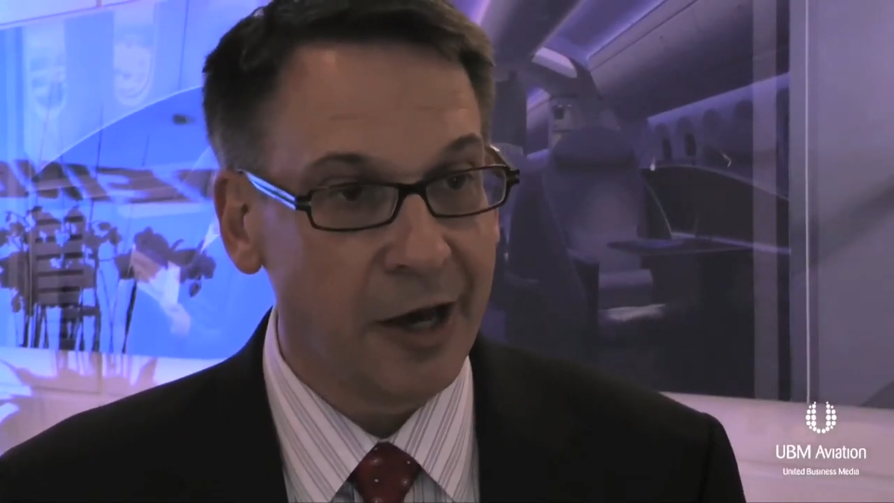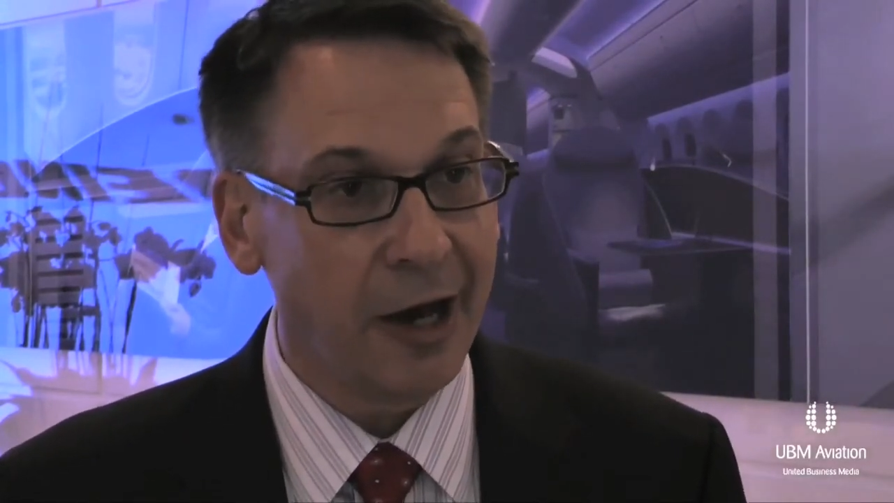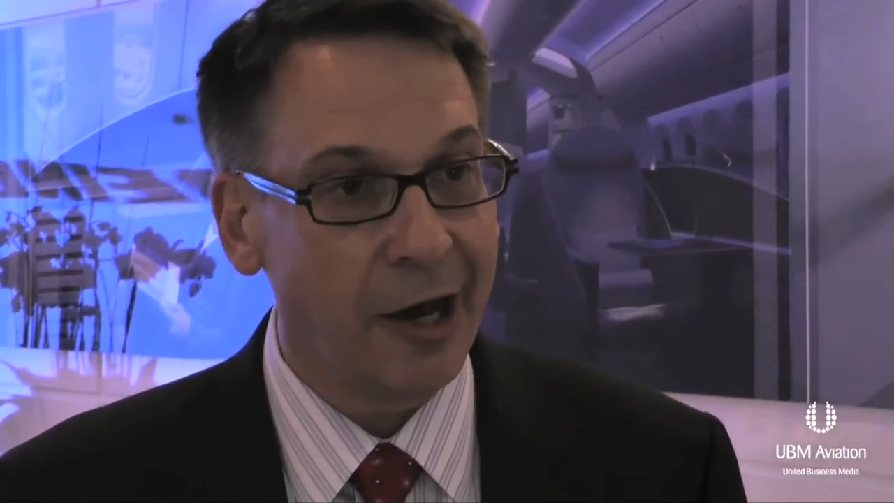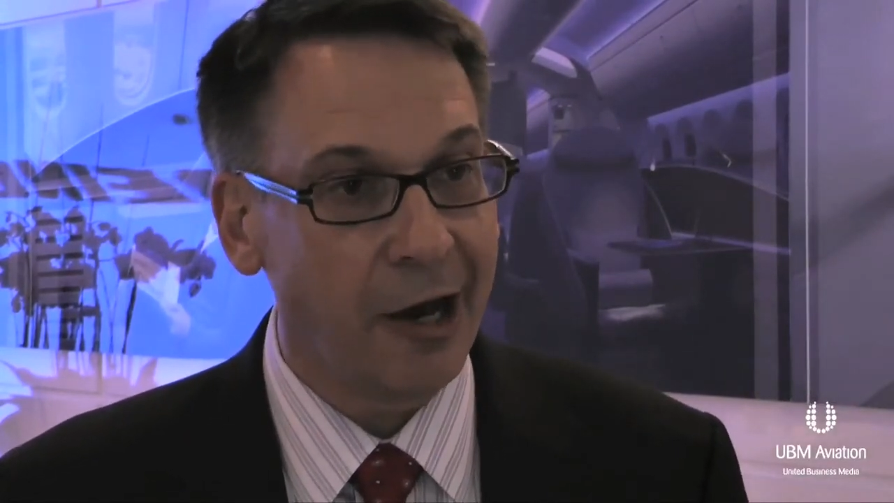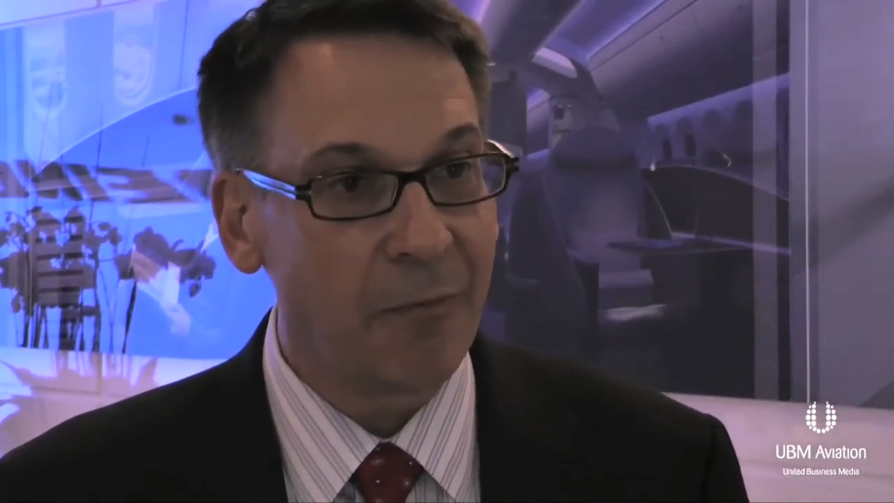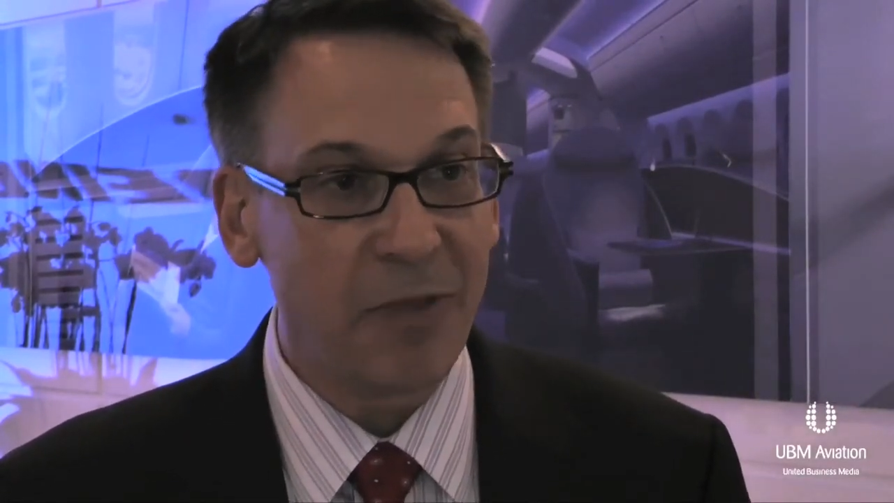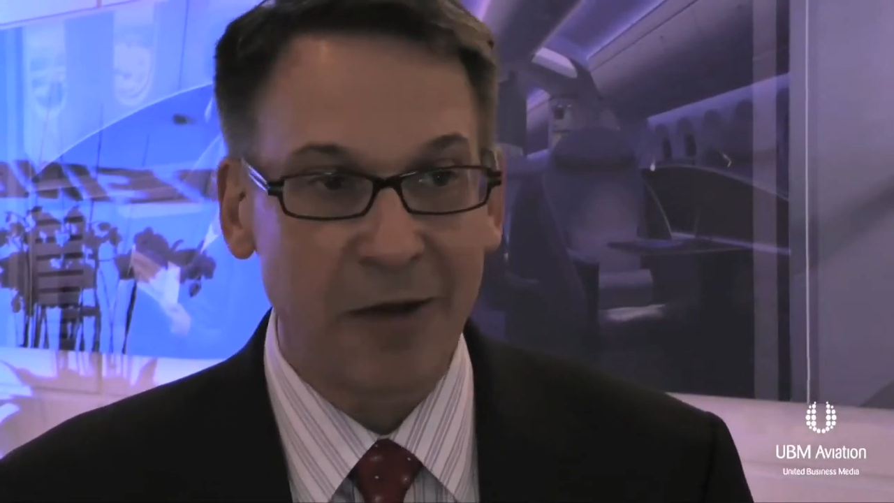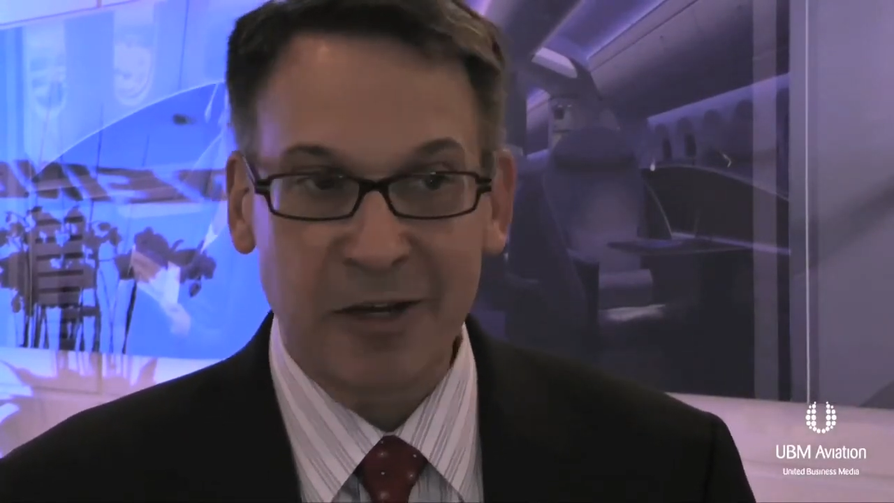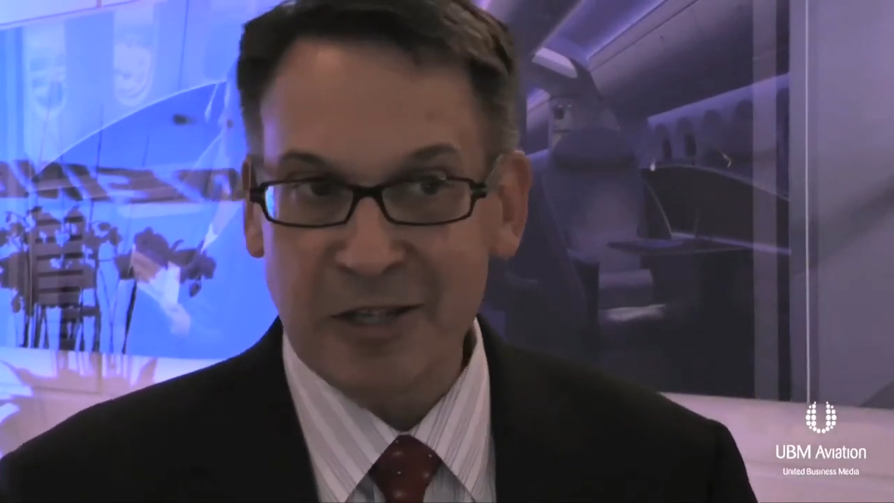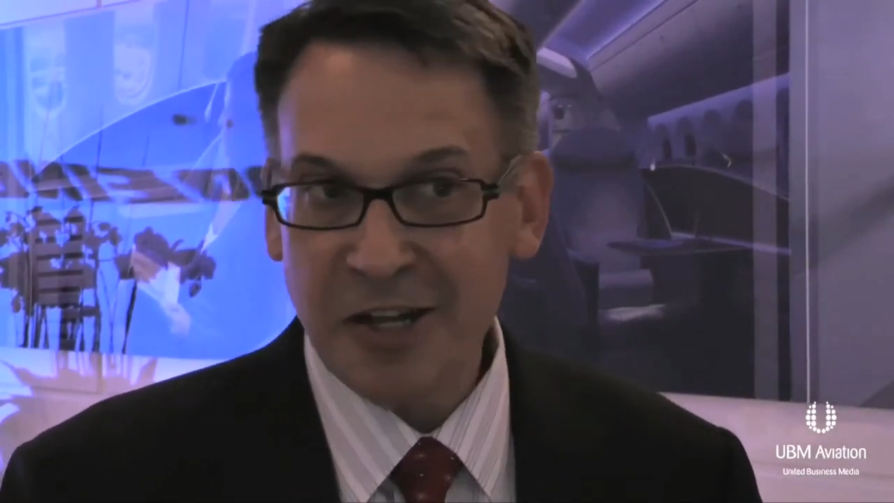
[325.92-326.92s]

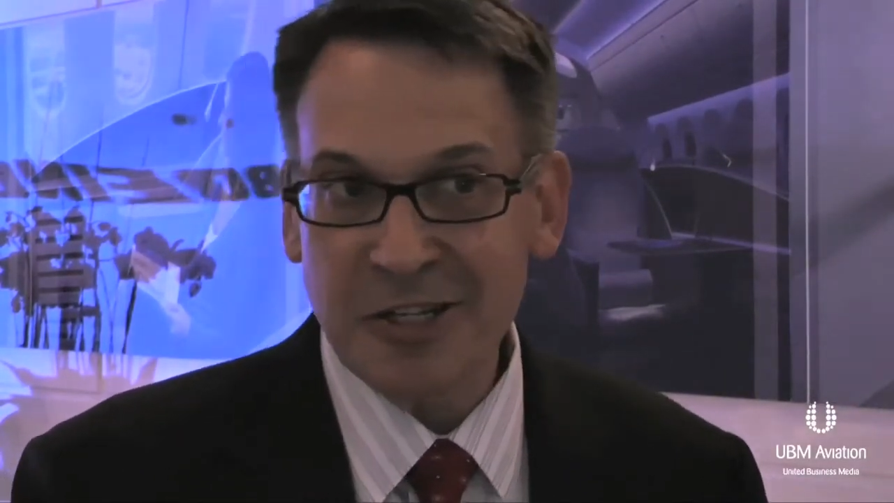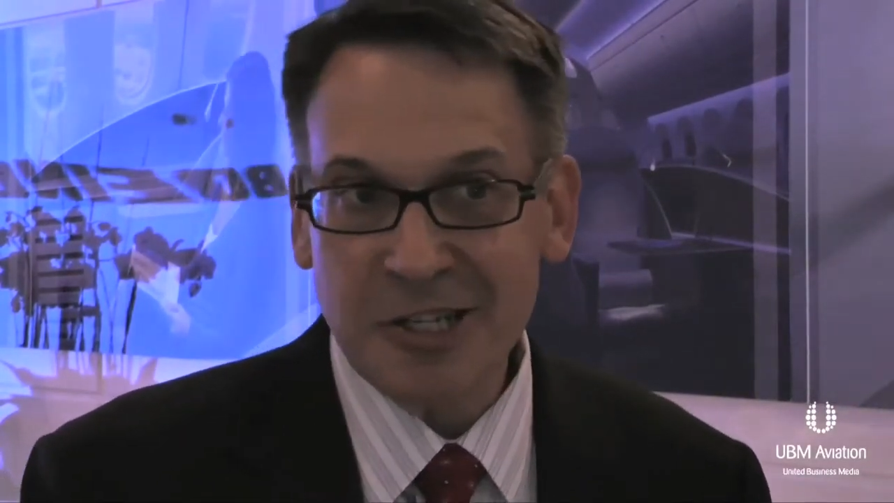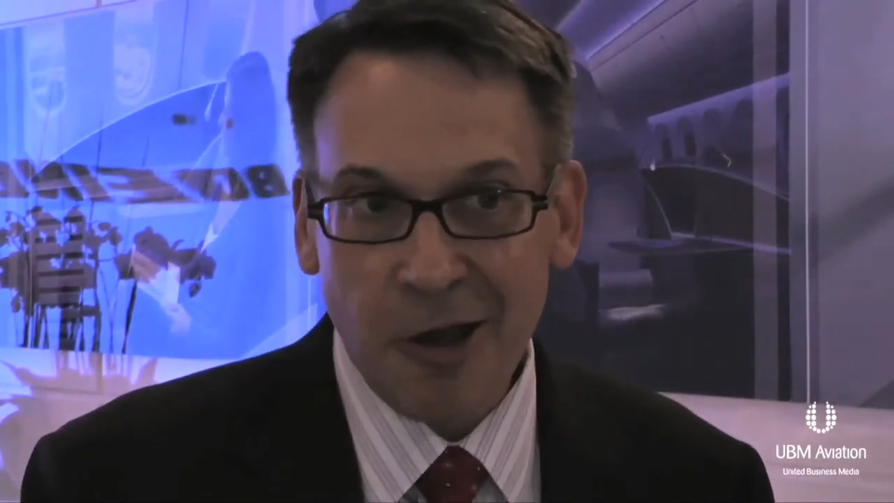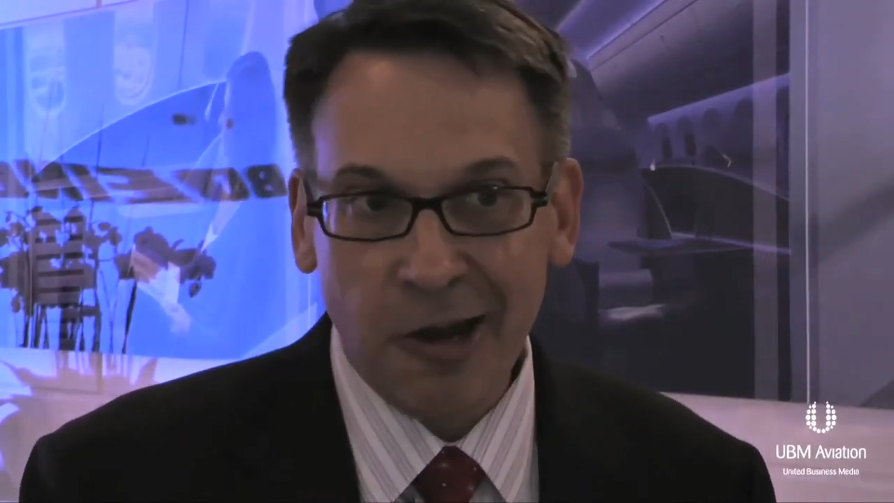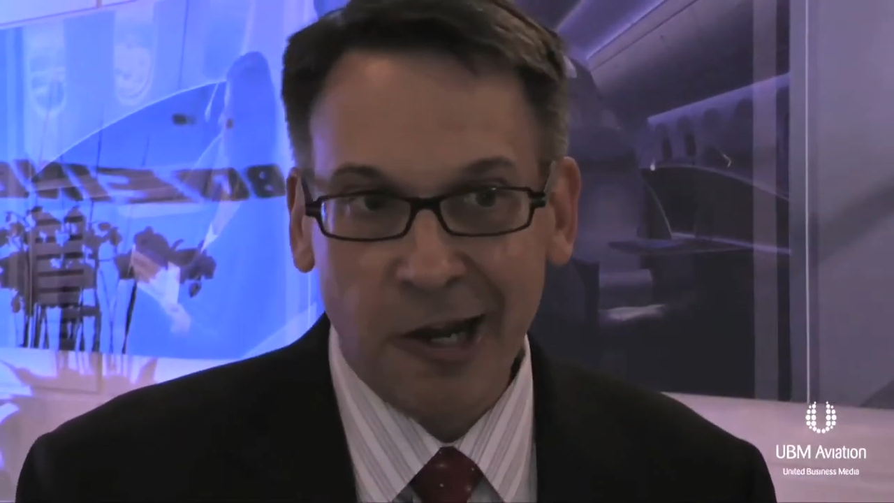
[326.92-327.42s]
That doesn't sound